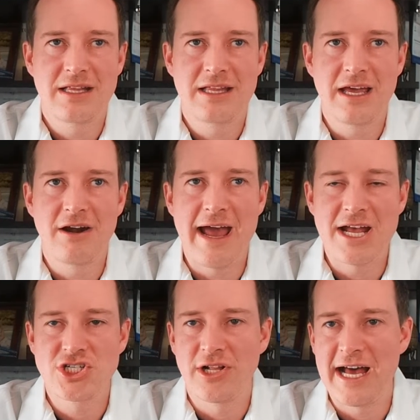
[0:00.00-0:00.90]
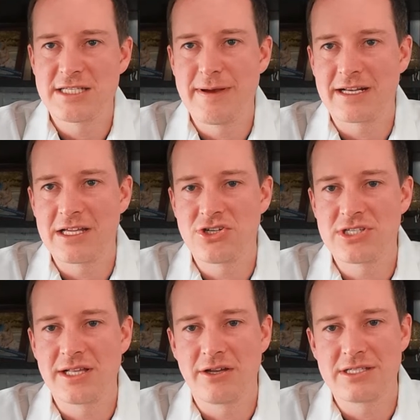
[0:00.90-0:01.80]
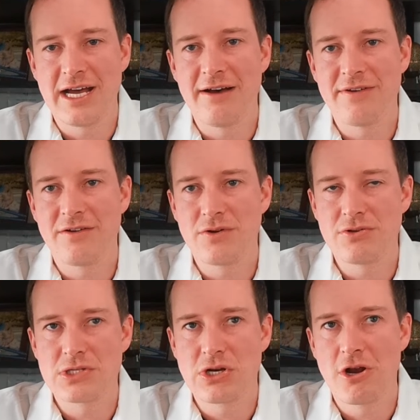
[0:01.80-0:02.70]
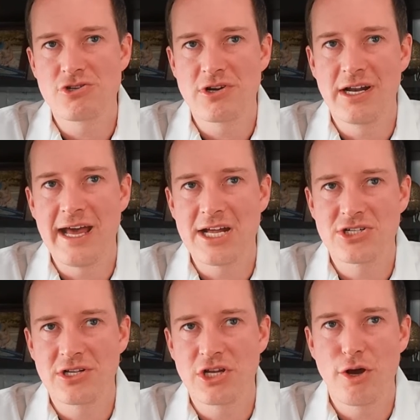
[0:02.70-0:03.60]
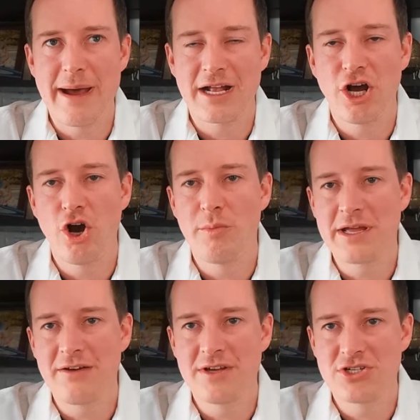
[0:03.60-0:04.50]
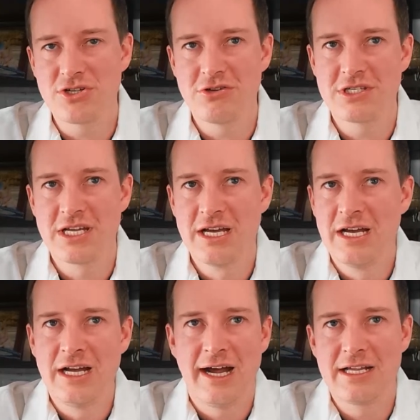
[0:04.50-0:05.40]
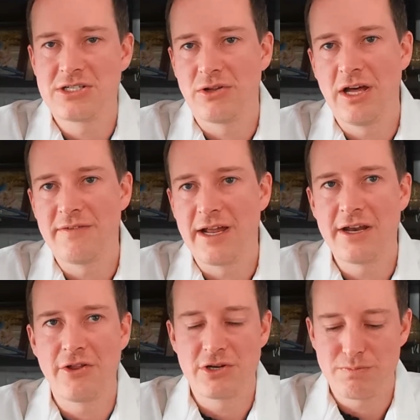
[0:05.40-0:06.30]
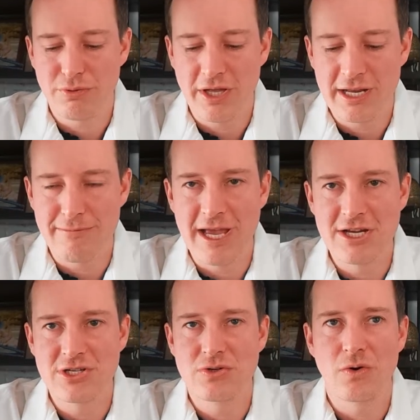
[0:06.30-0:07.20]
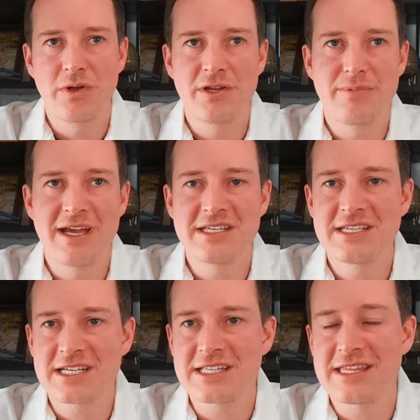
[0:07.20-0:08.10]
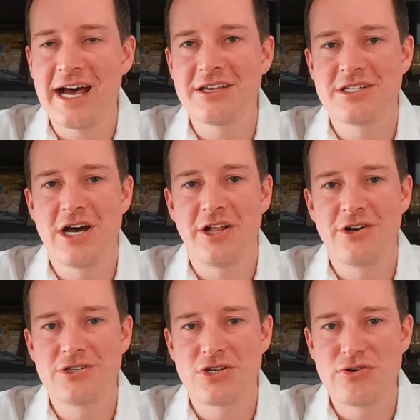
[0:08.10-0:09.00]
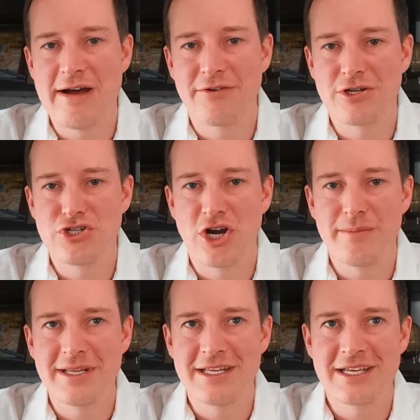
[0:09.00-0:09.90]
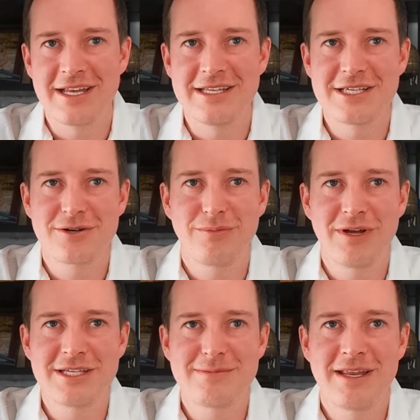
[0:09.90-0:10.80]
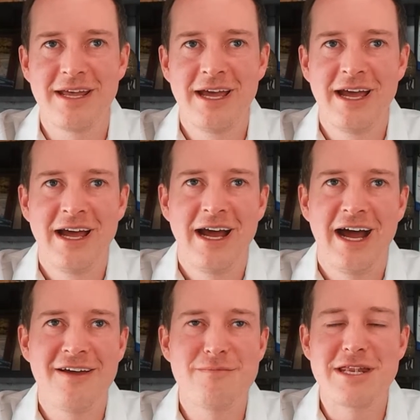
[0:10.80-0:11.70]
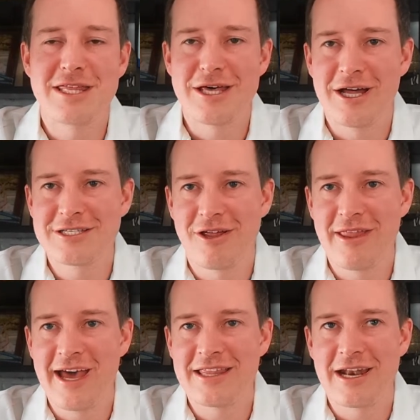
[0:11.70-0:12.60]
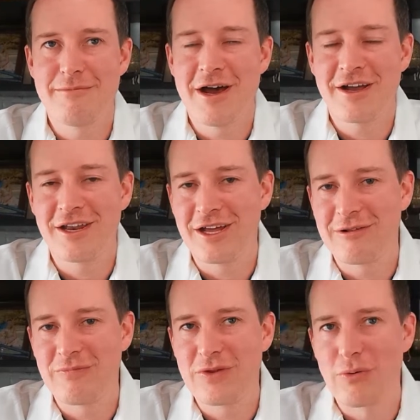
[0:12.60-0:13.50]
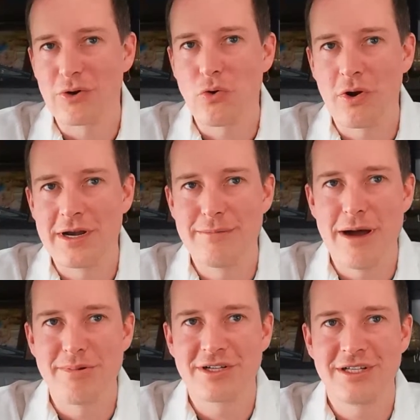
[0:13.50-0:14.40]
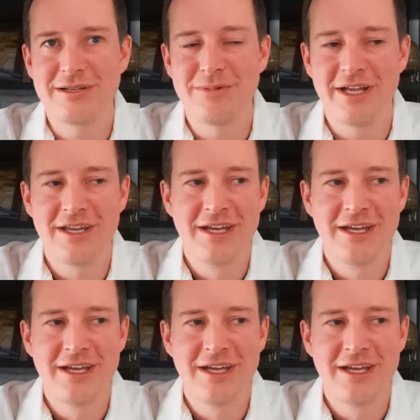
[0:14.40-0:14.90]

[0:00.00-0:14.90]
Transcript: The international aspect, it's just a little tough. And if we do surgery internationally and you go back home, we have issues. I just don't love it. I know there's plenty of patients who are willing to pay sixty thousand dollars to travel to Germany to get a disc replacement. I have many thoughts on that that I'm not going to record here publicly, but